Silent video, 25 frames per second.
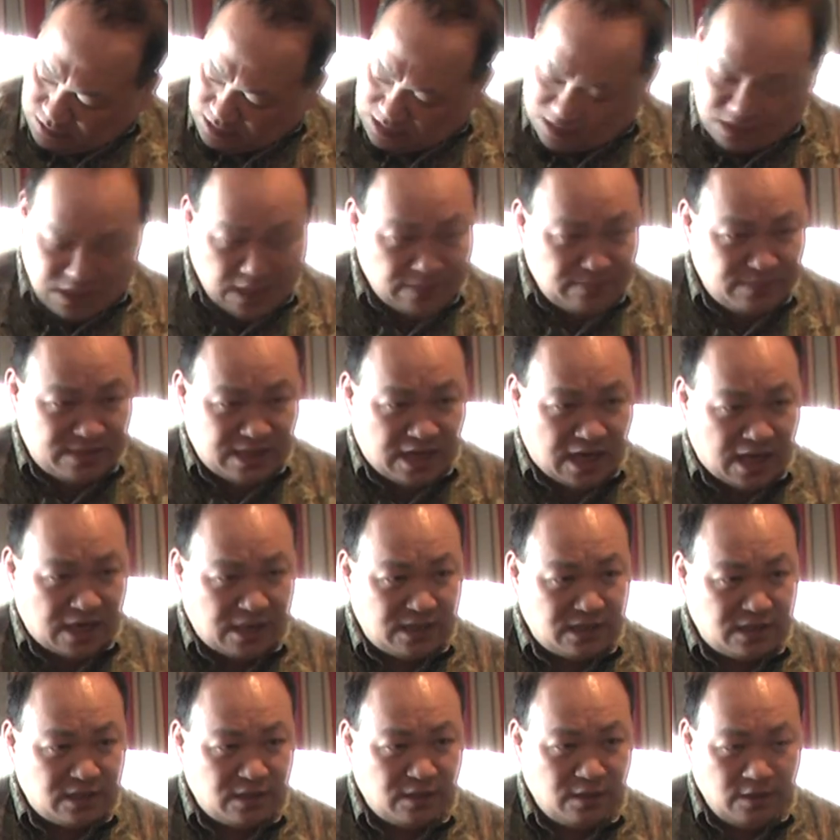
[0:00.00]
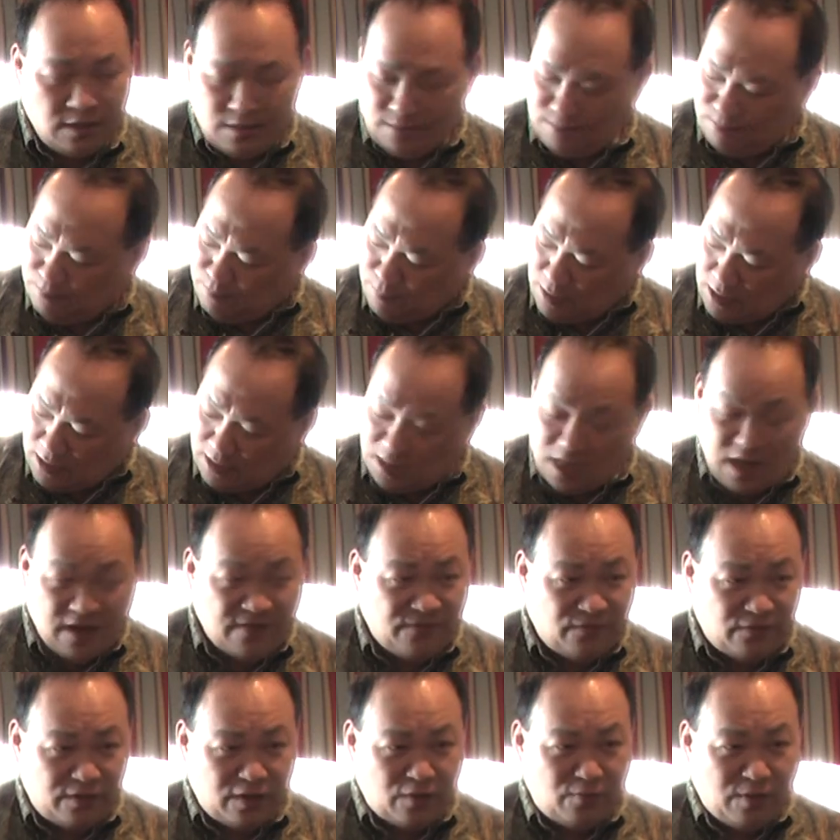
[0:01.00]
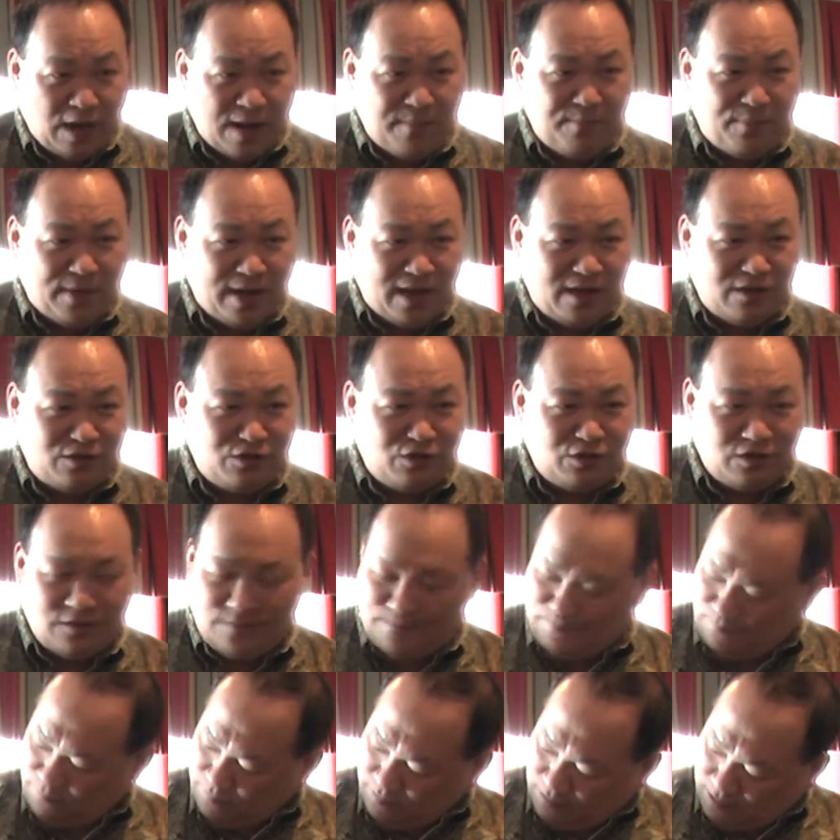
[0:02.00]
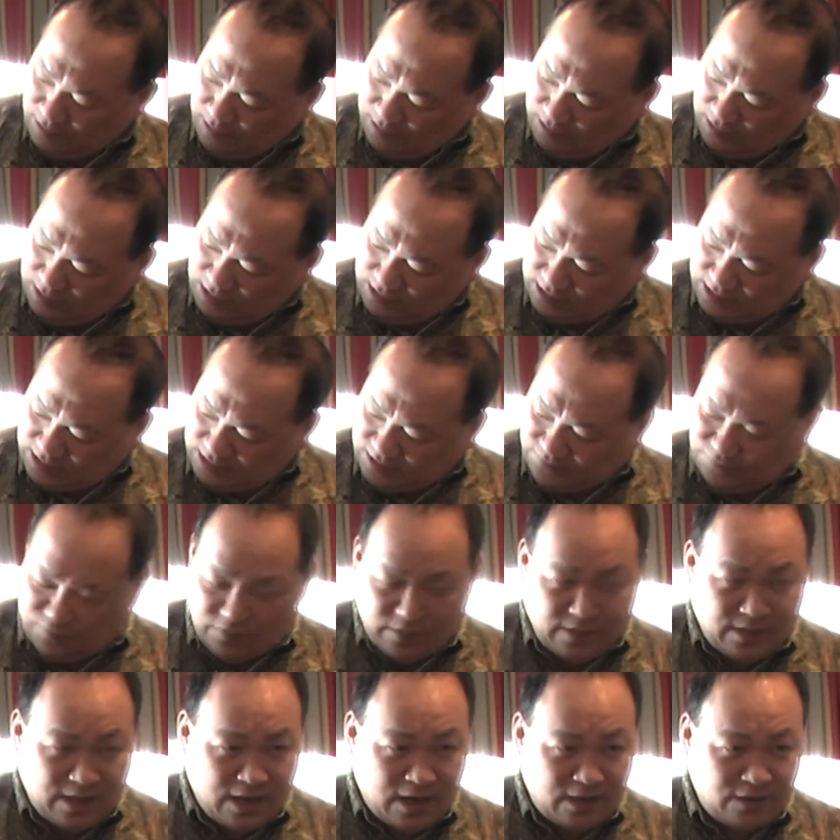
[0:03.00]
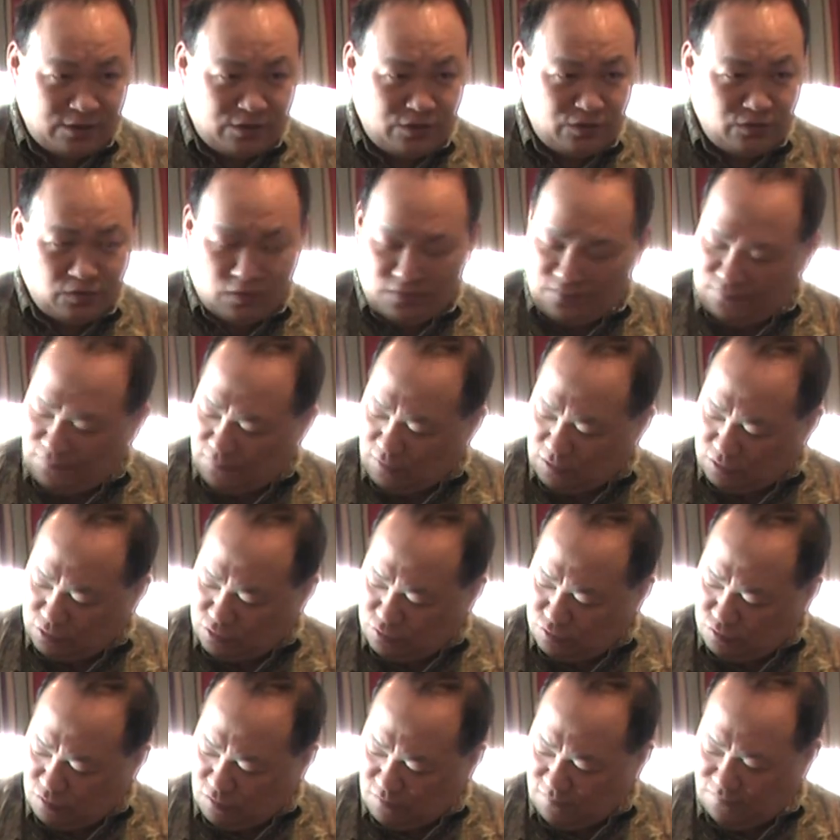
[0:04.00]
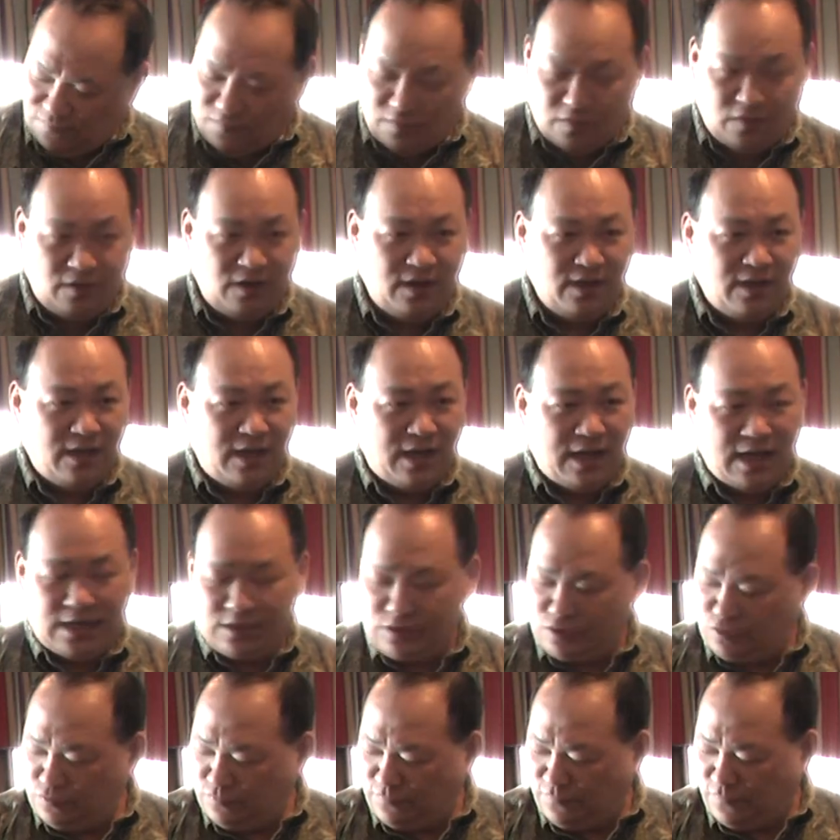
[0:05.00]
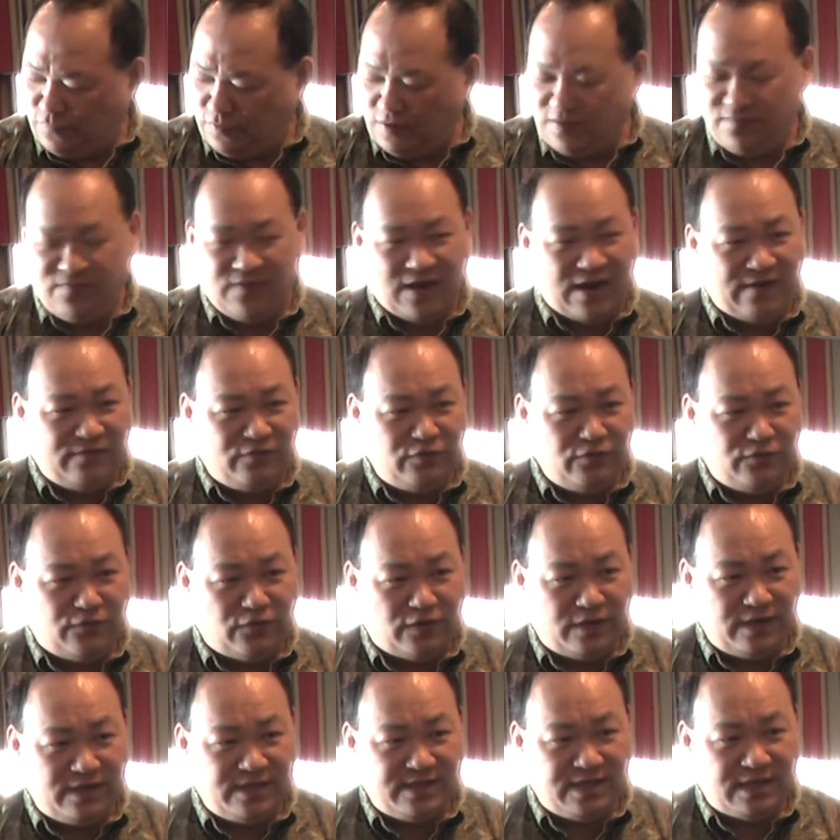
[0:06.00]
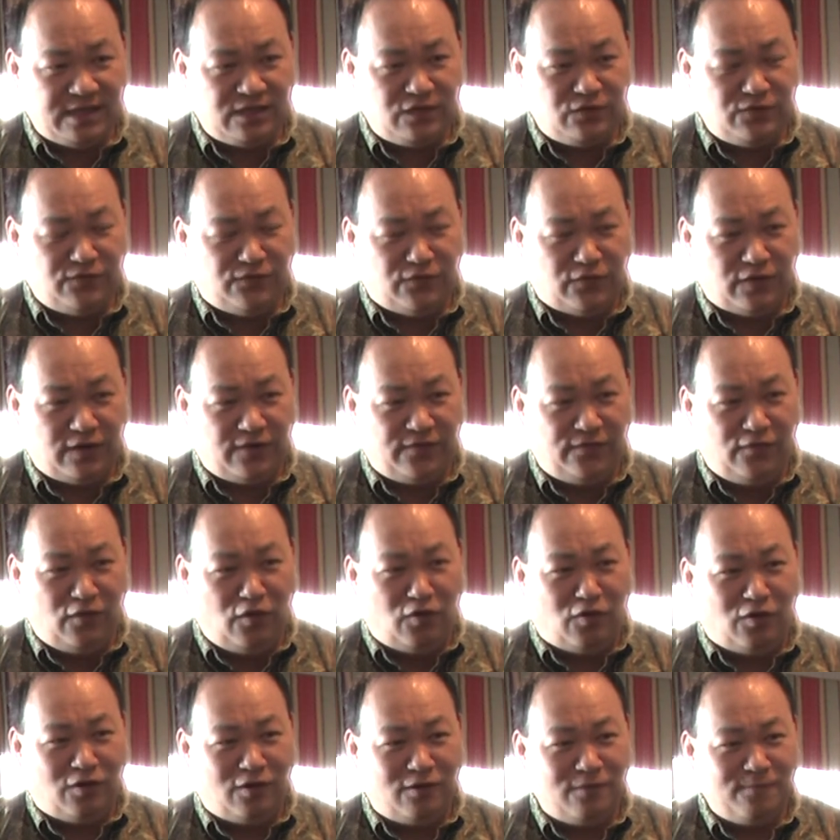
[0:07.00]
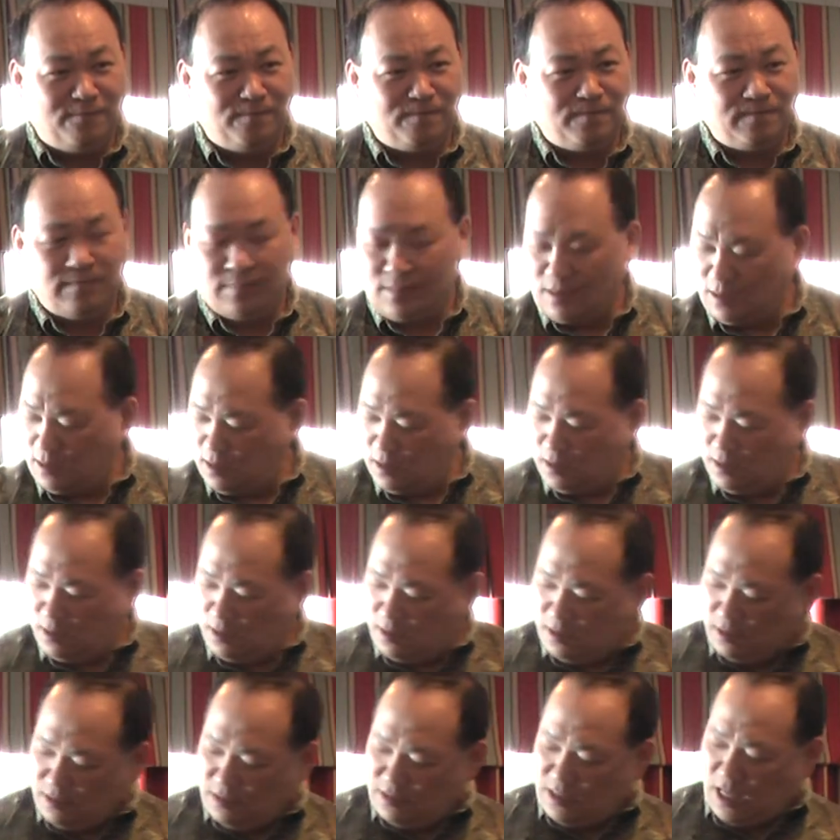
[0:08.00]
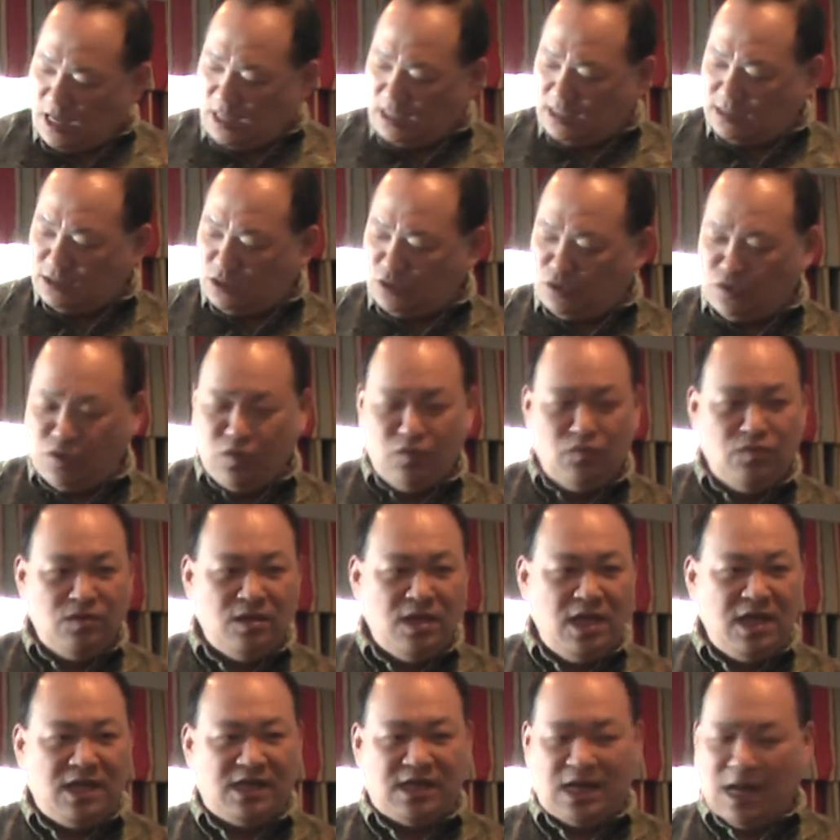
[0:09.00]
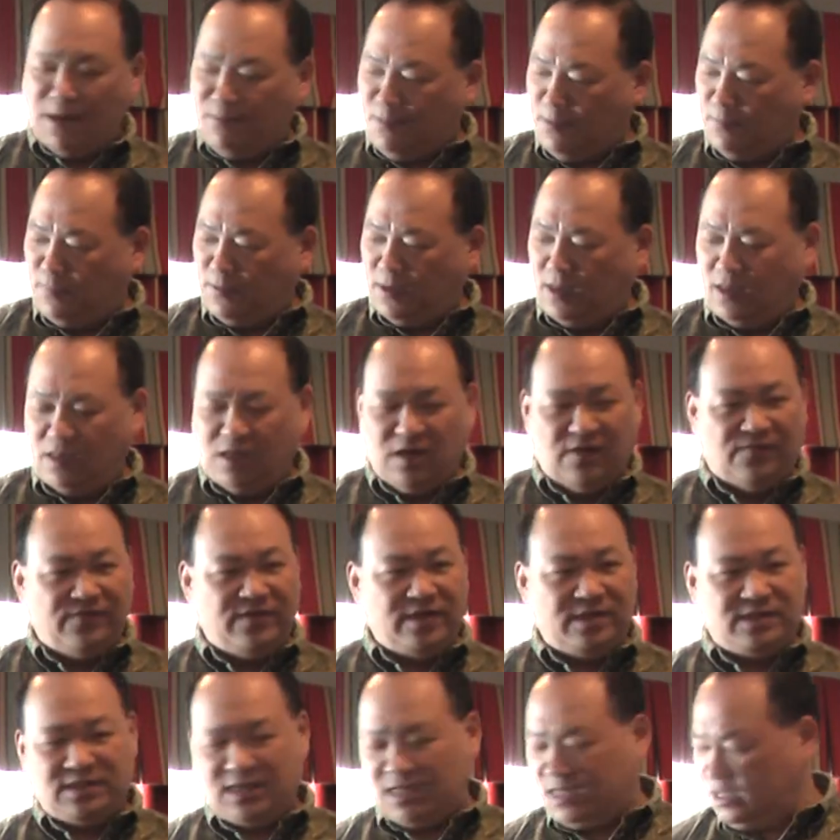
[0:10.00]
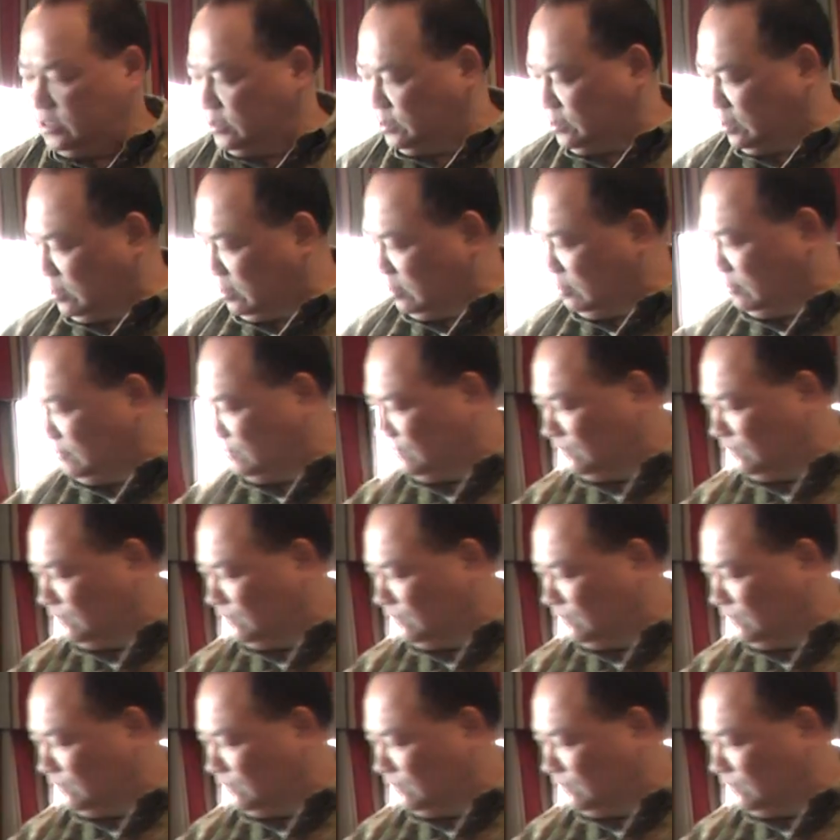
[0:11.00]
are the same size, but they are for the Rampage. This is for the 204, 204, and 245, 246, 244. That is a unique capability of this insert.